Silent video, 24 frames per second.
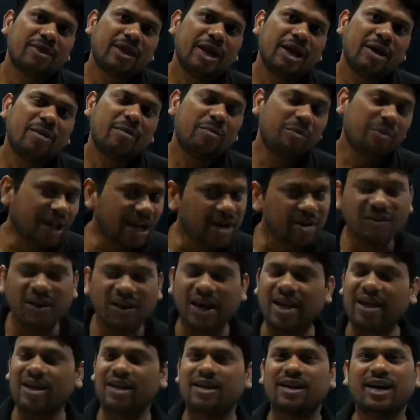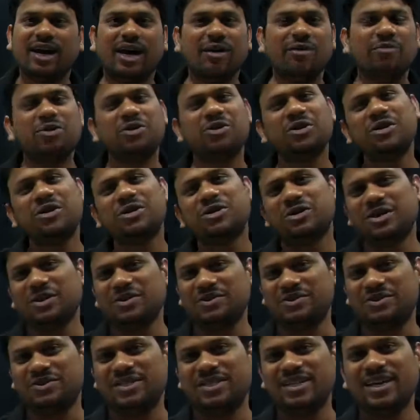Meanwhile, I want to
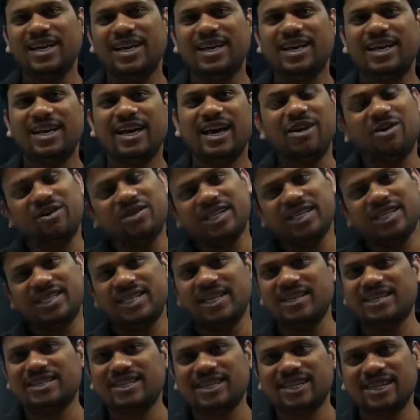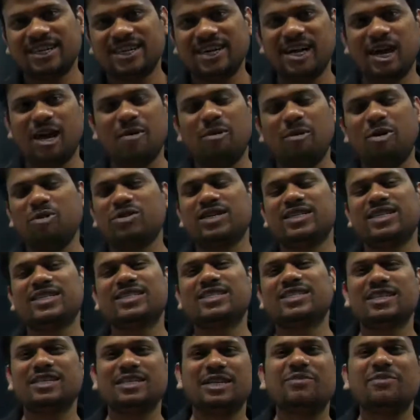introduce another things about the
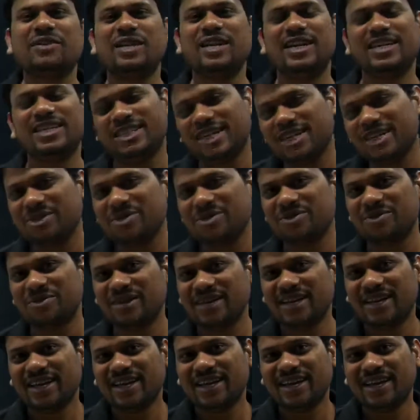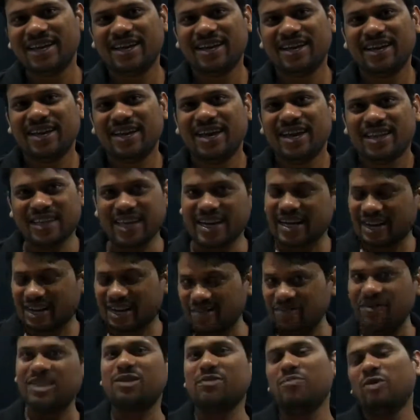junction J1 and J2. The
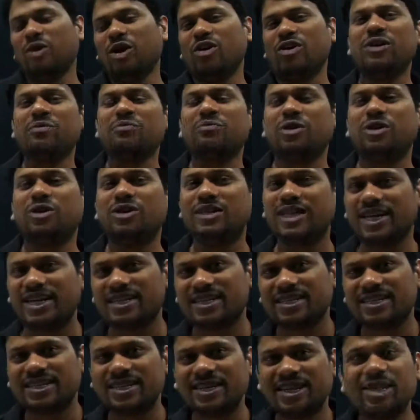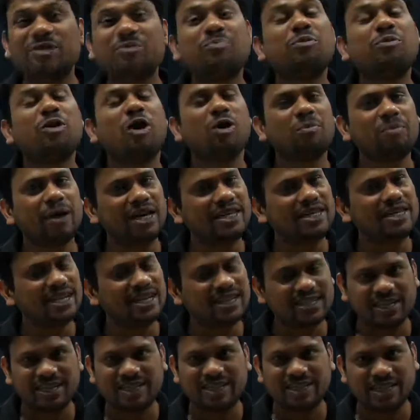reverse blocking voltage is blocked by
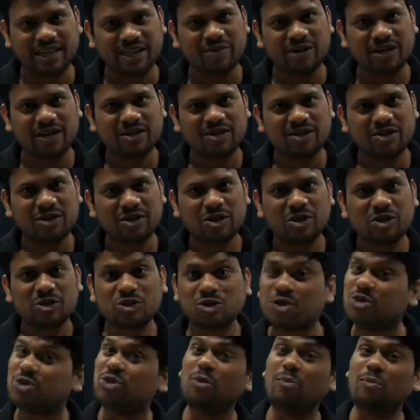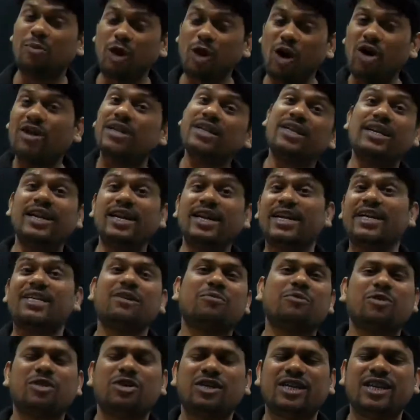junction J1. So to block negative
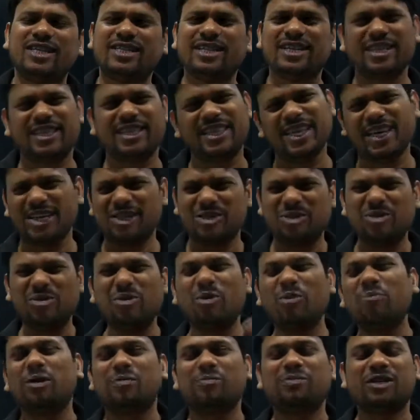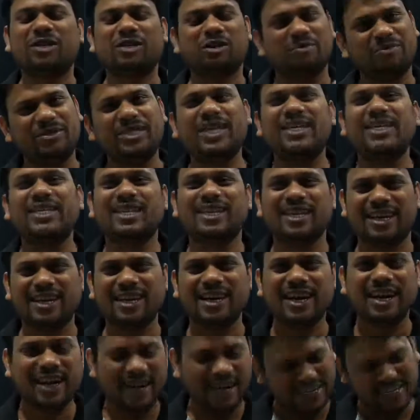voltage, there is no purpose of J3.
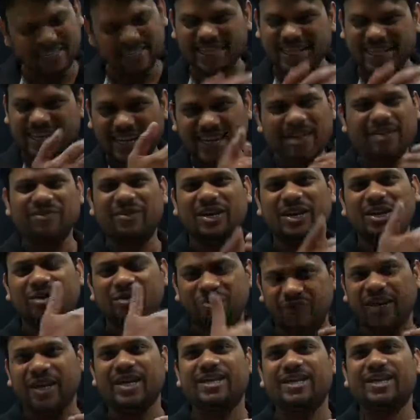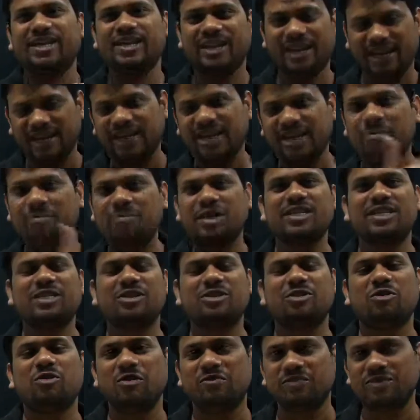It is really very weak in comparison
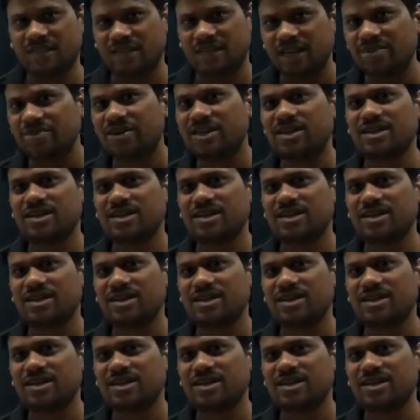to of J1.